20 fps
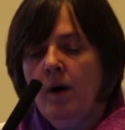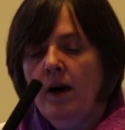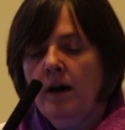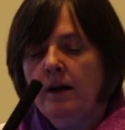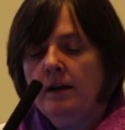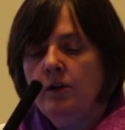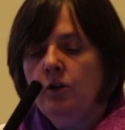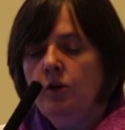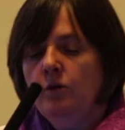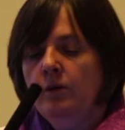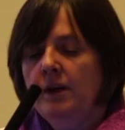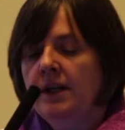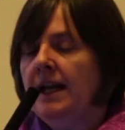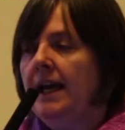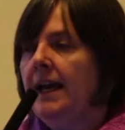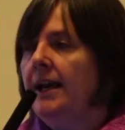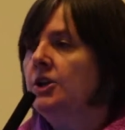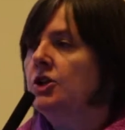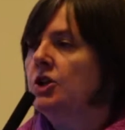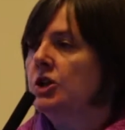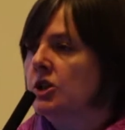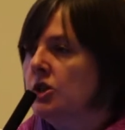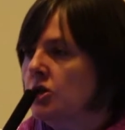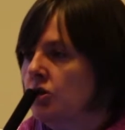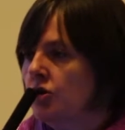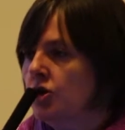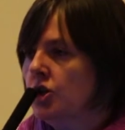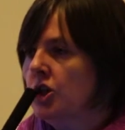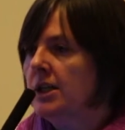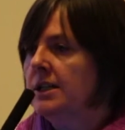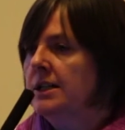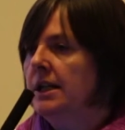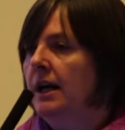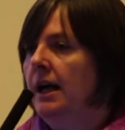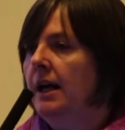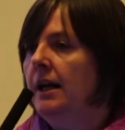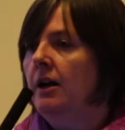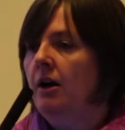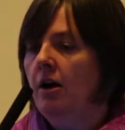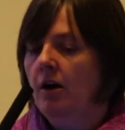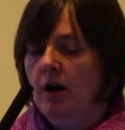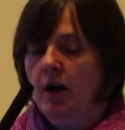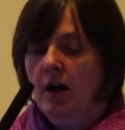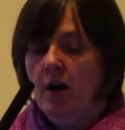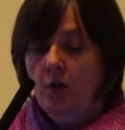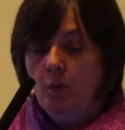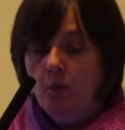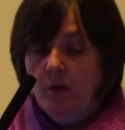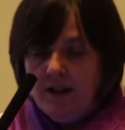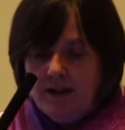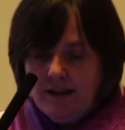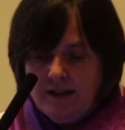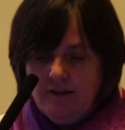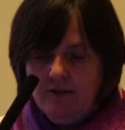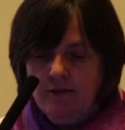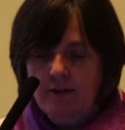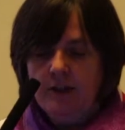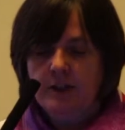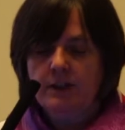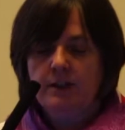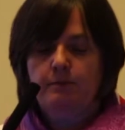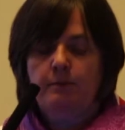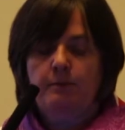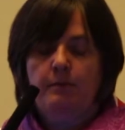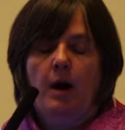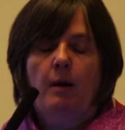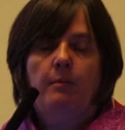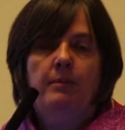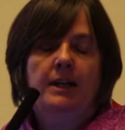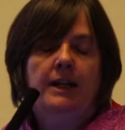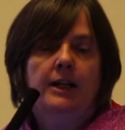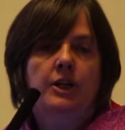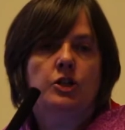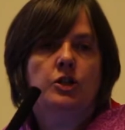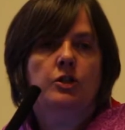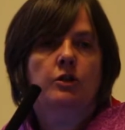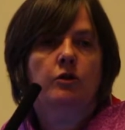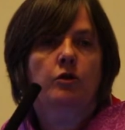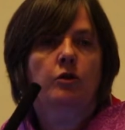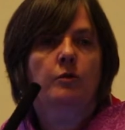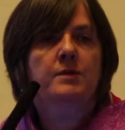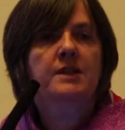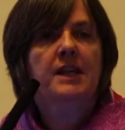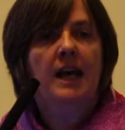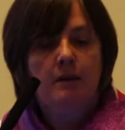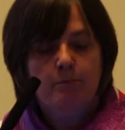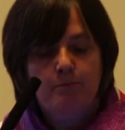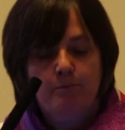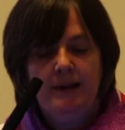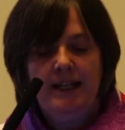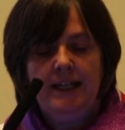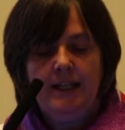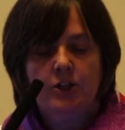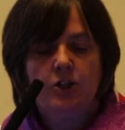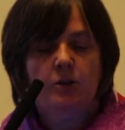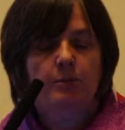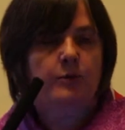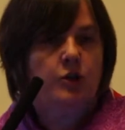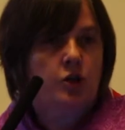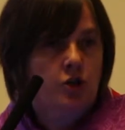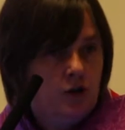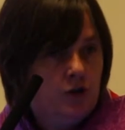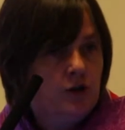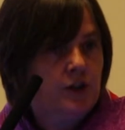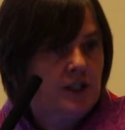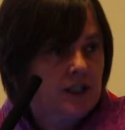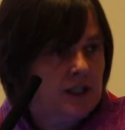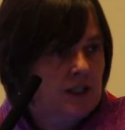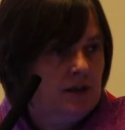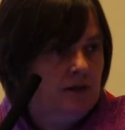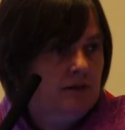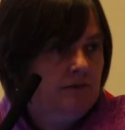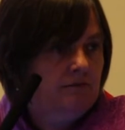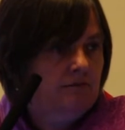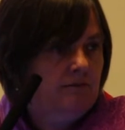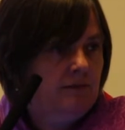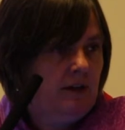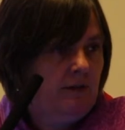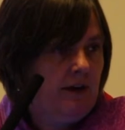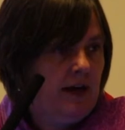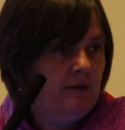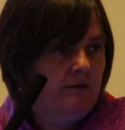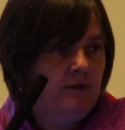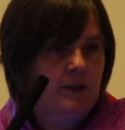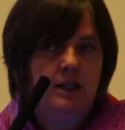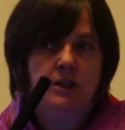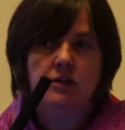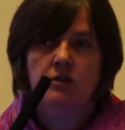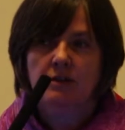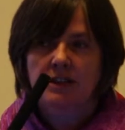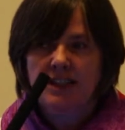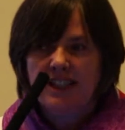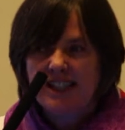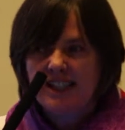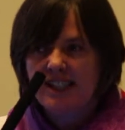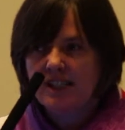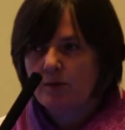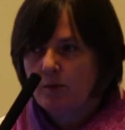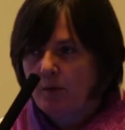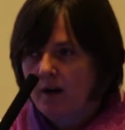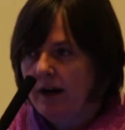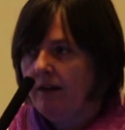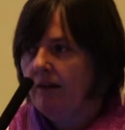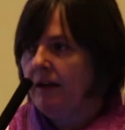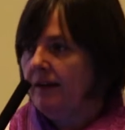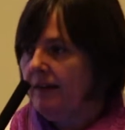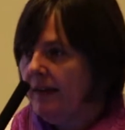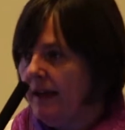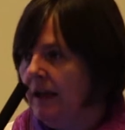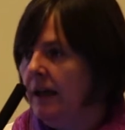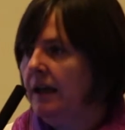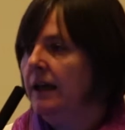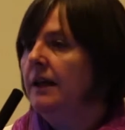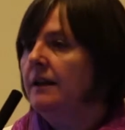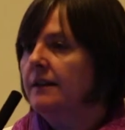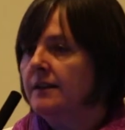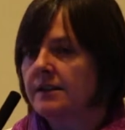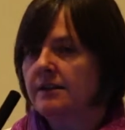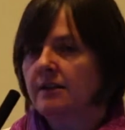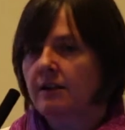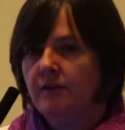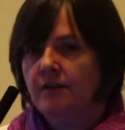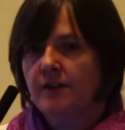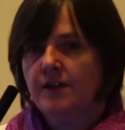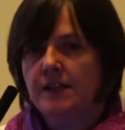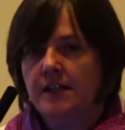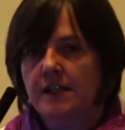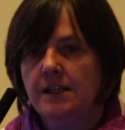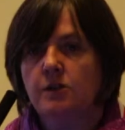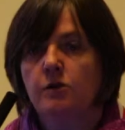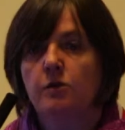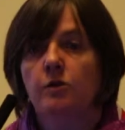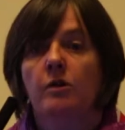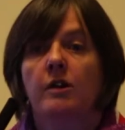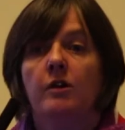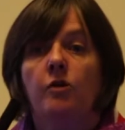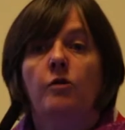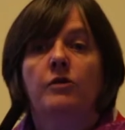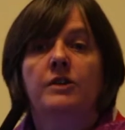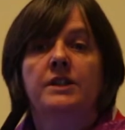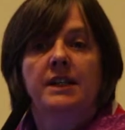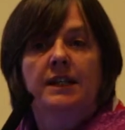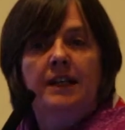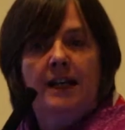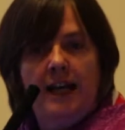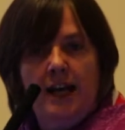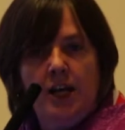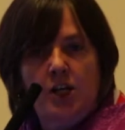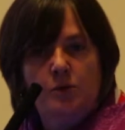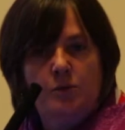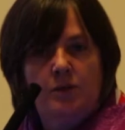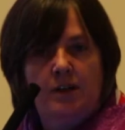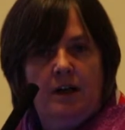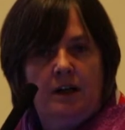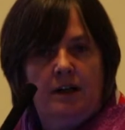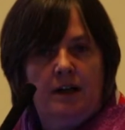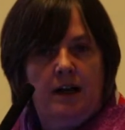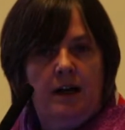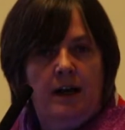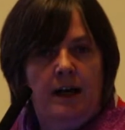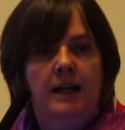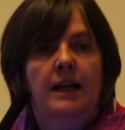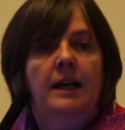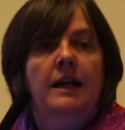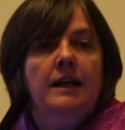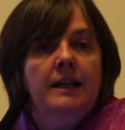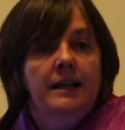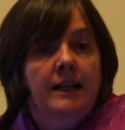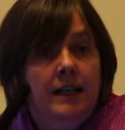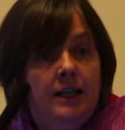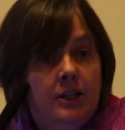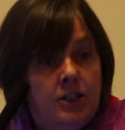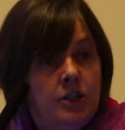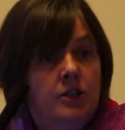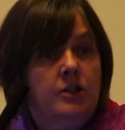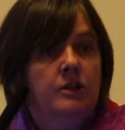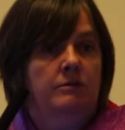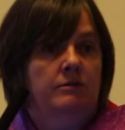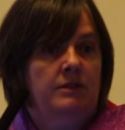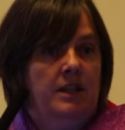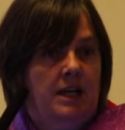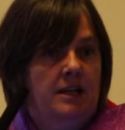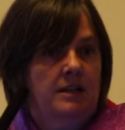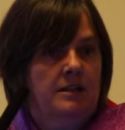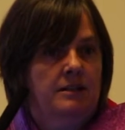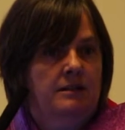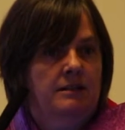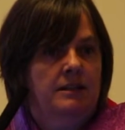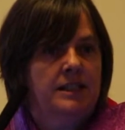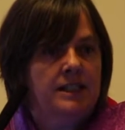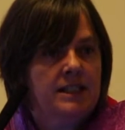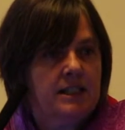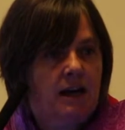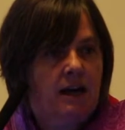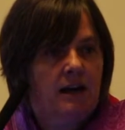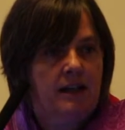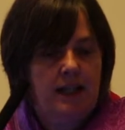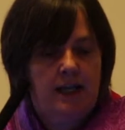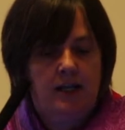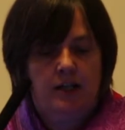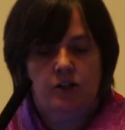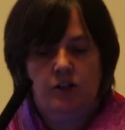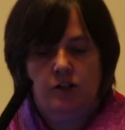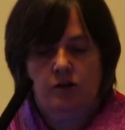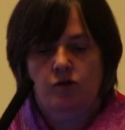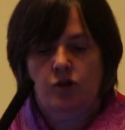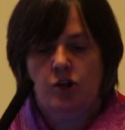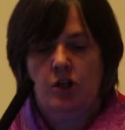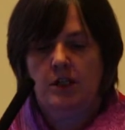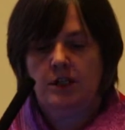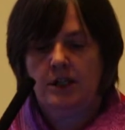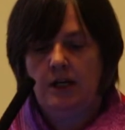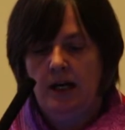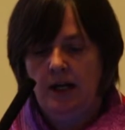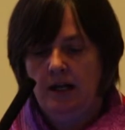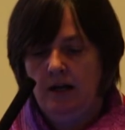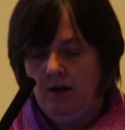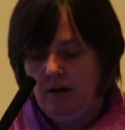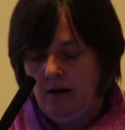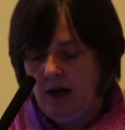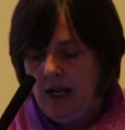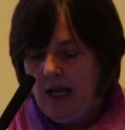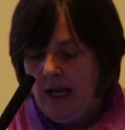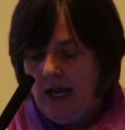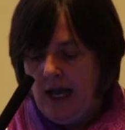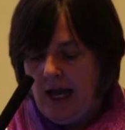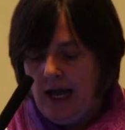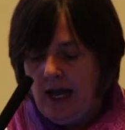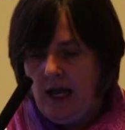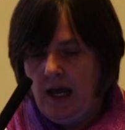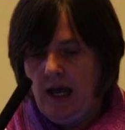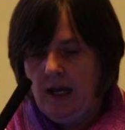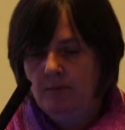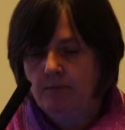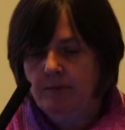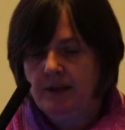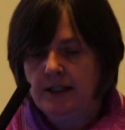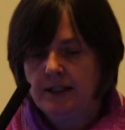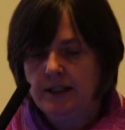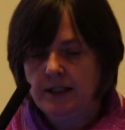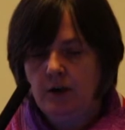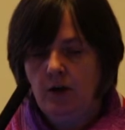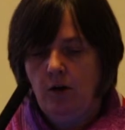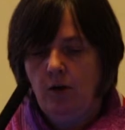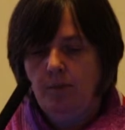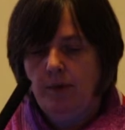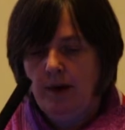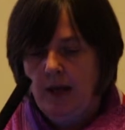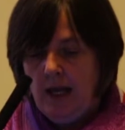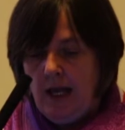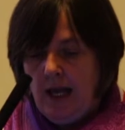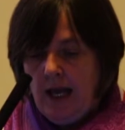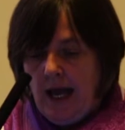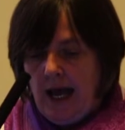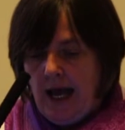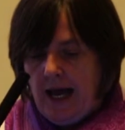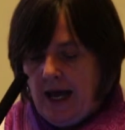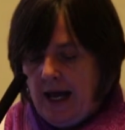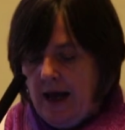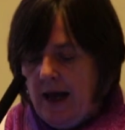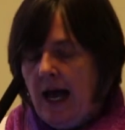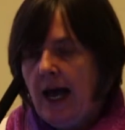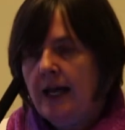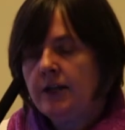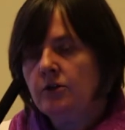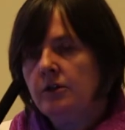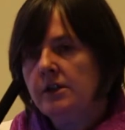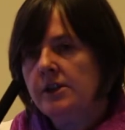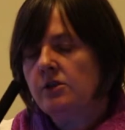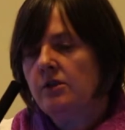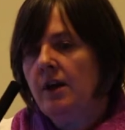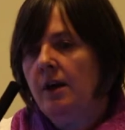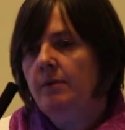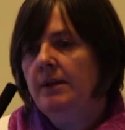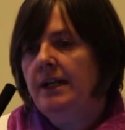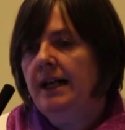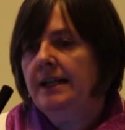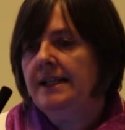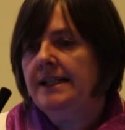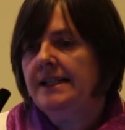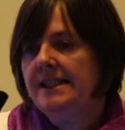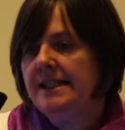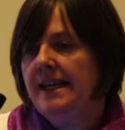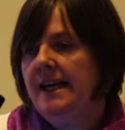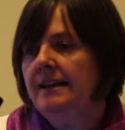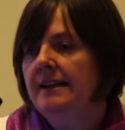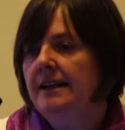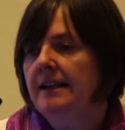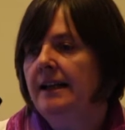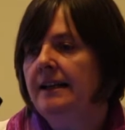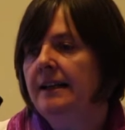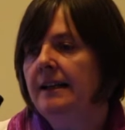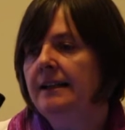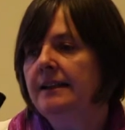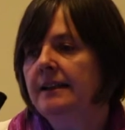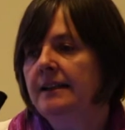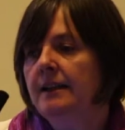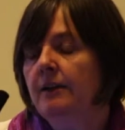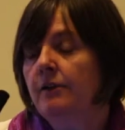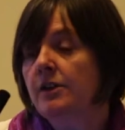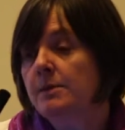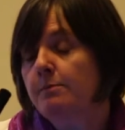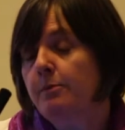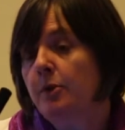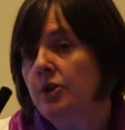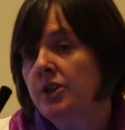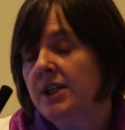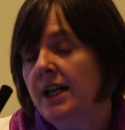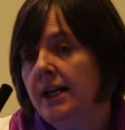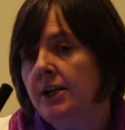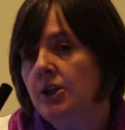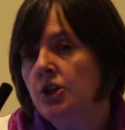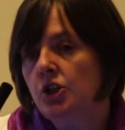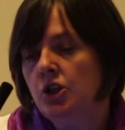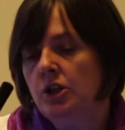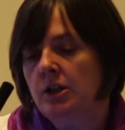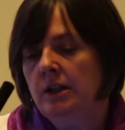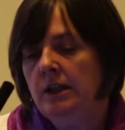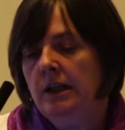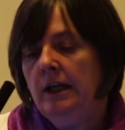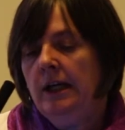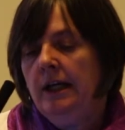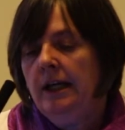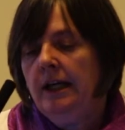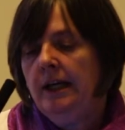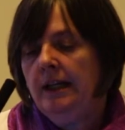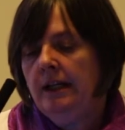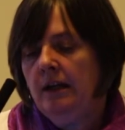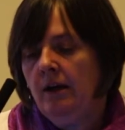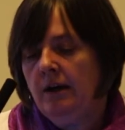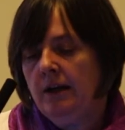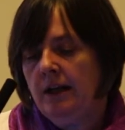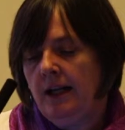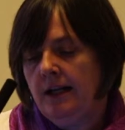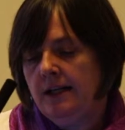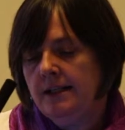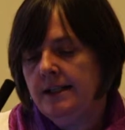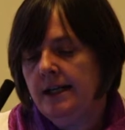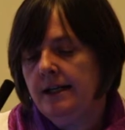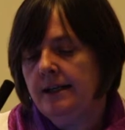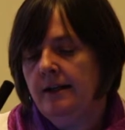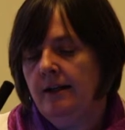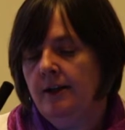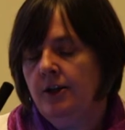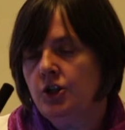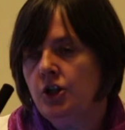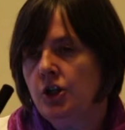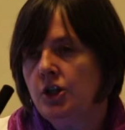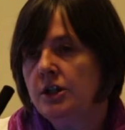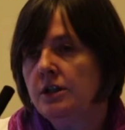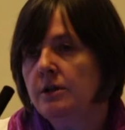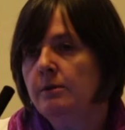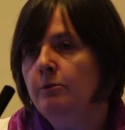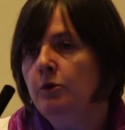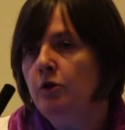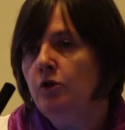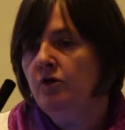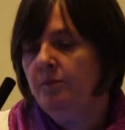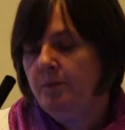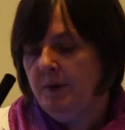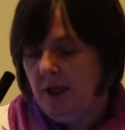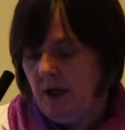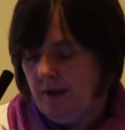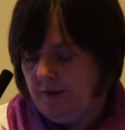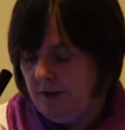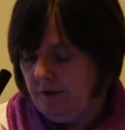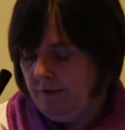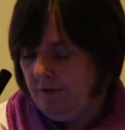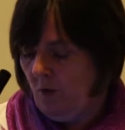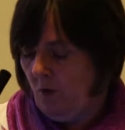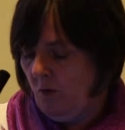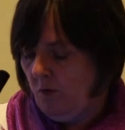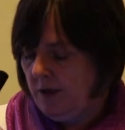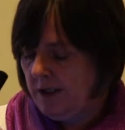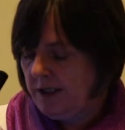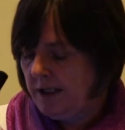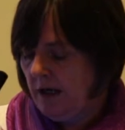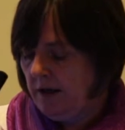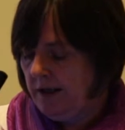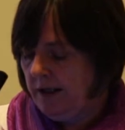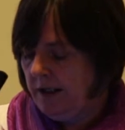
where you engage in social dialogue with different population groups and build up trust around it. So this is where I think the services who are going to engage with online need to do that. Start that social dialogue and build it up. And also I would like to say that I think that there is potential in online technologies to move beyond the focus